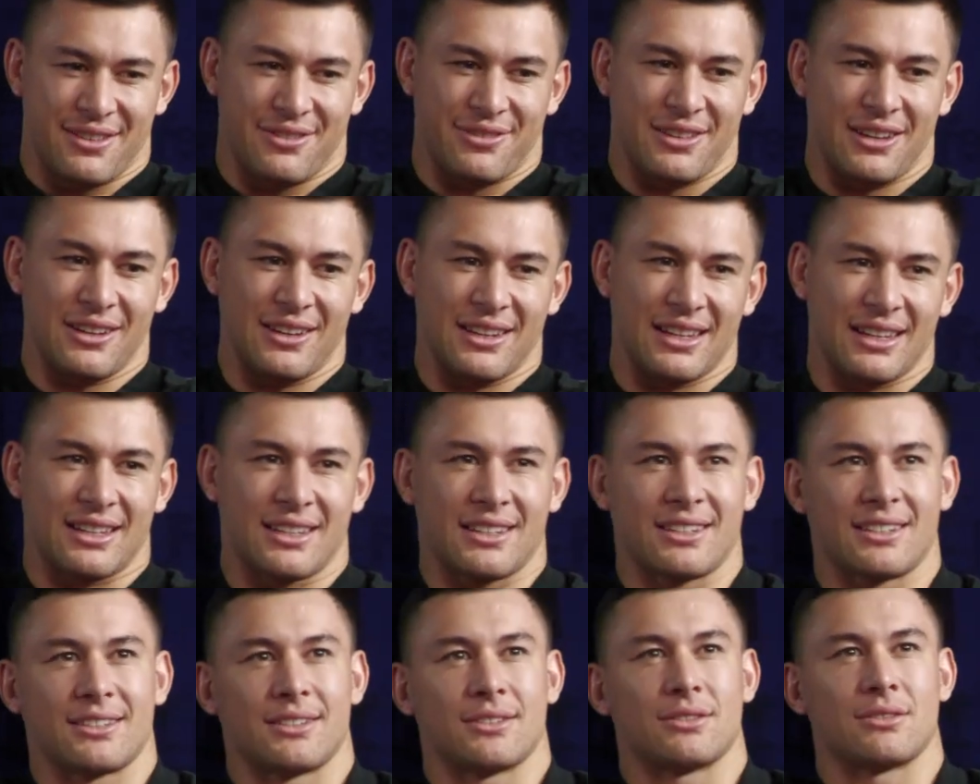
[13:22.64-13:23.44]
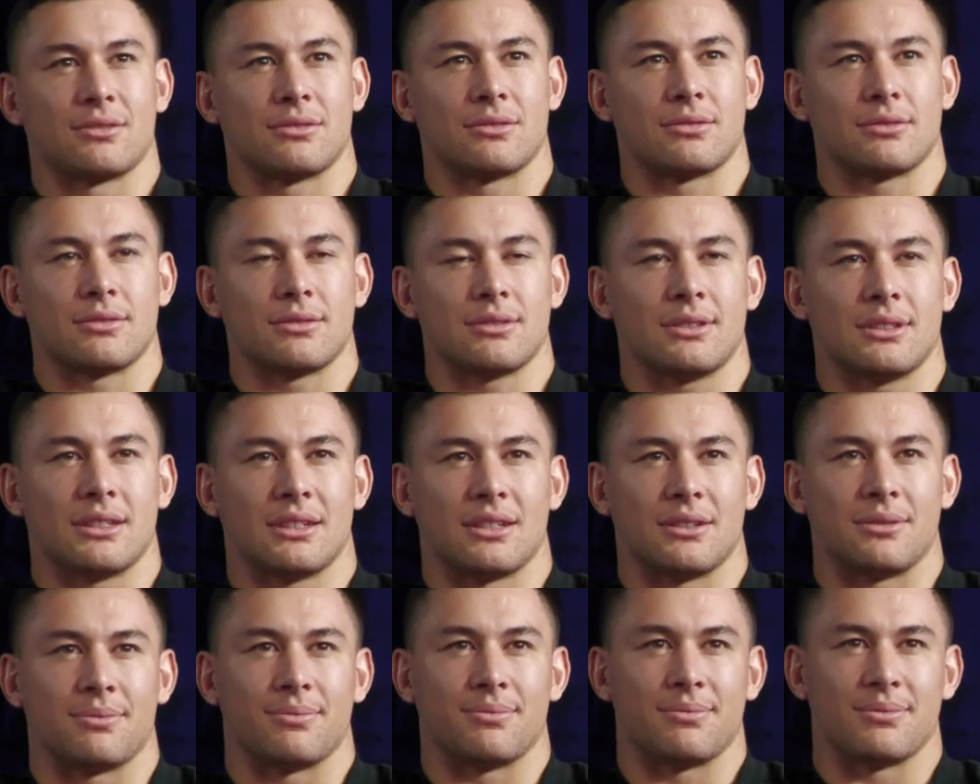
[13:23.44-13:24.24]
yeah, I felt like,
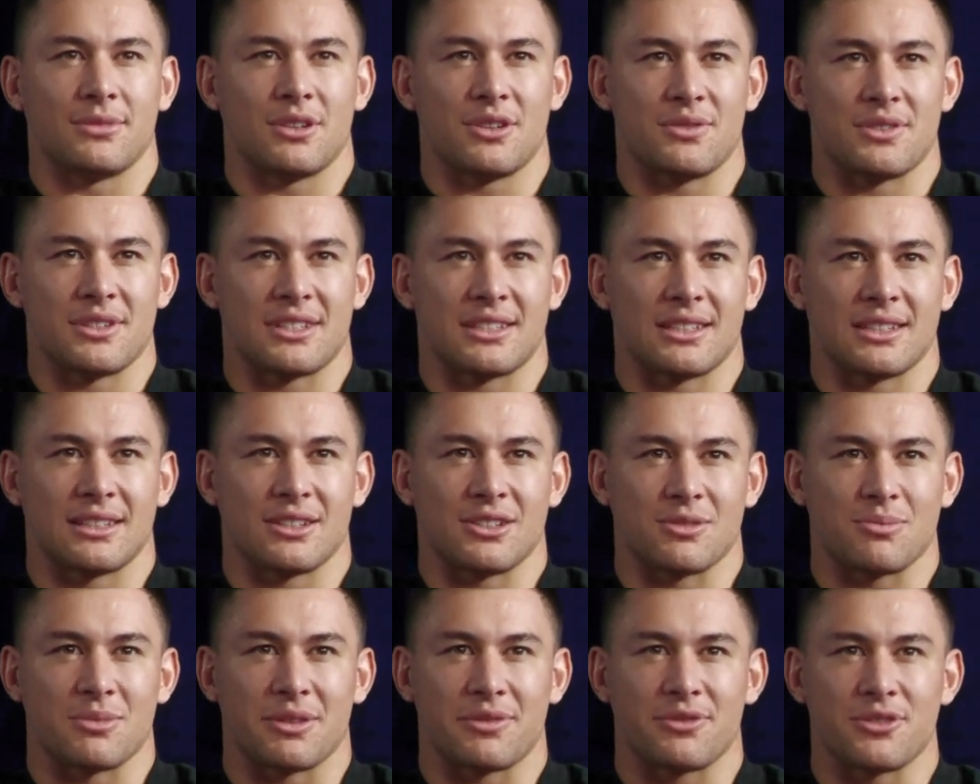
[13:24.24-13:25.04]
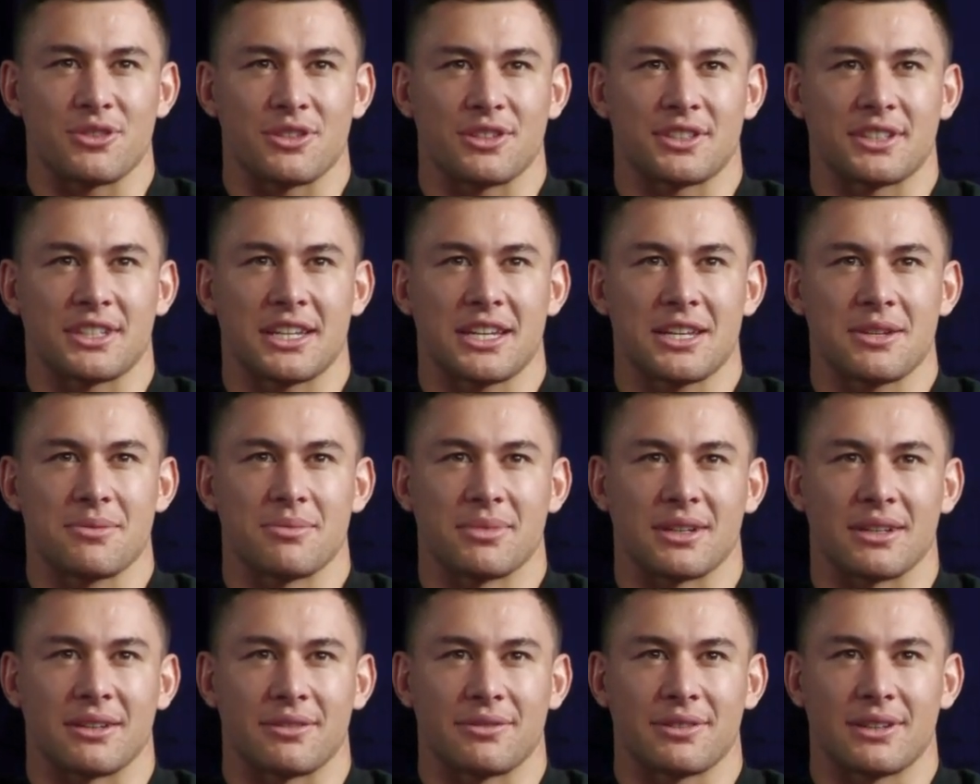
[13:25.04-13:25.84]
uh, obviously that was my first
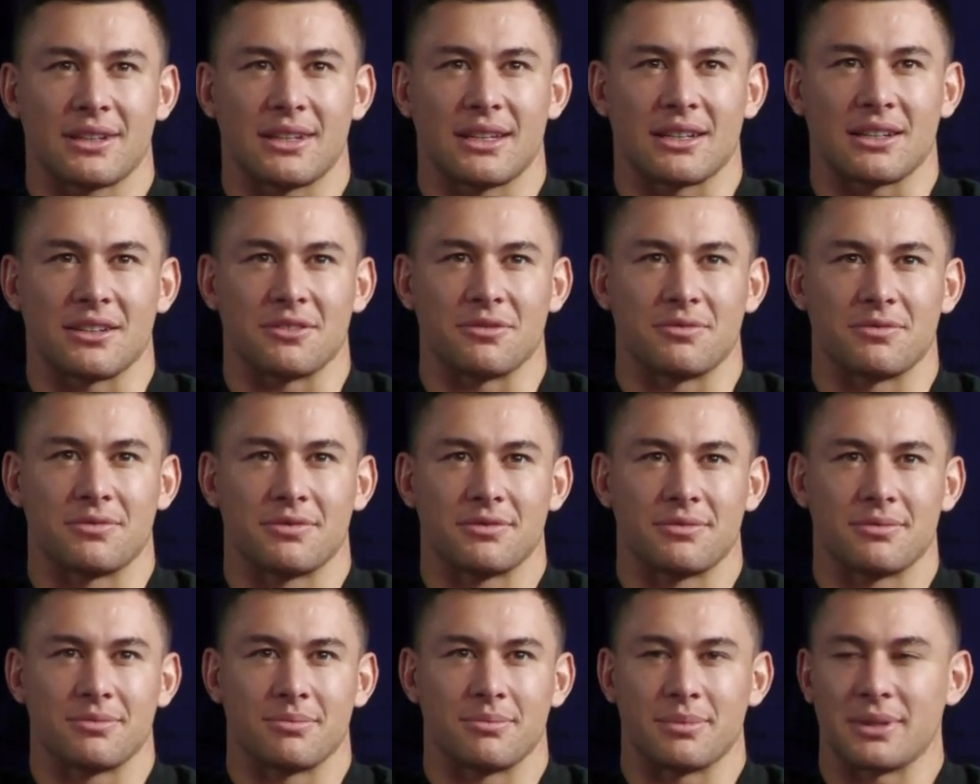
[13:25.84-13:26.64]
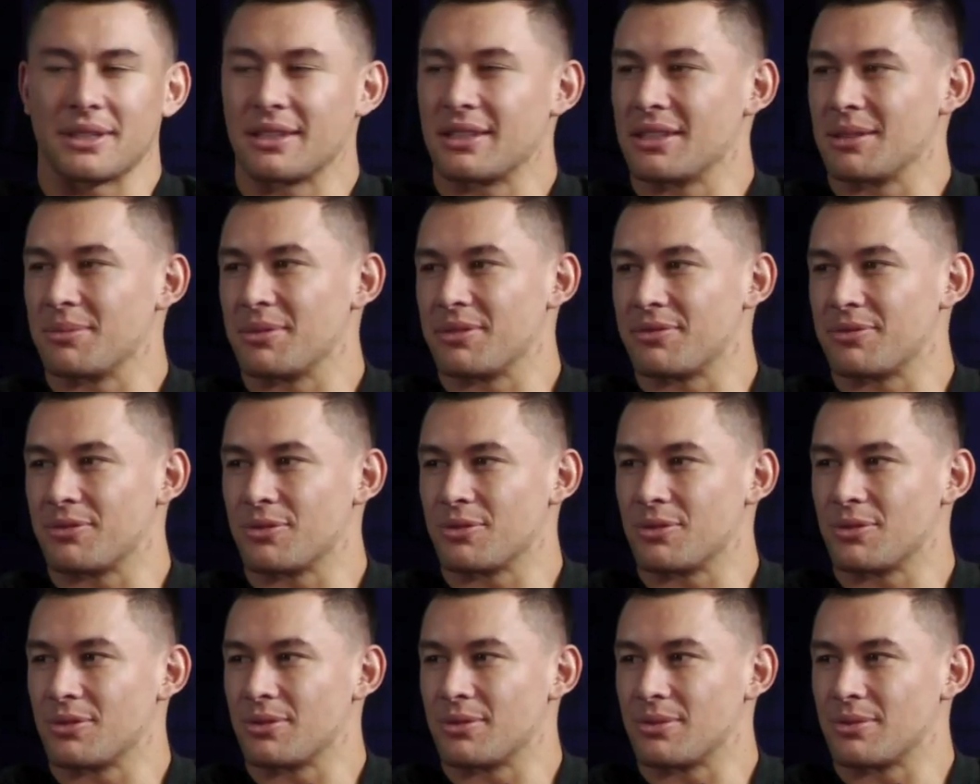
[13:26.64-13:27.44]
game, but I felt like I've been there
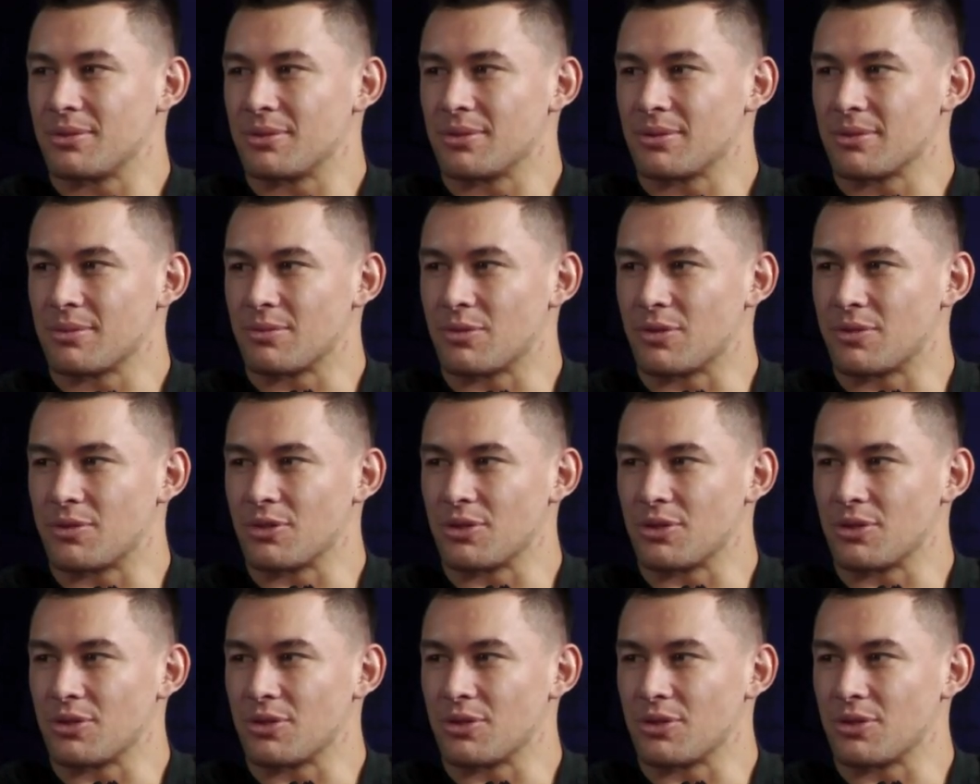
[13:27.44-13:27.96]
before, right.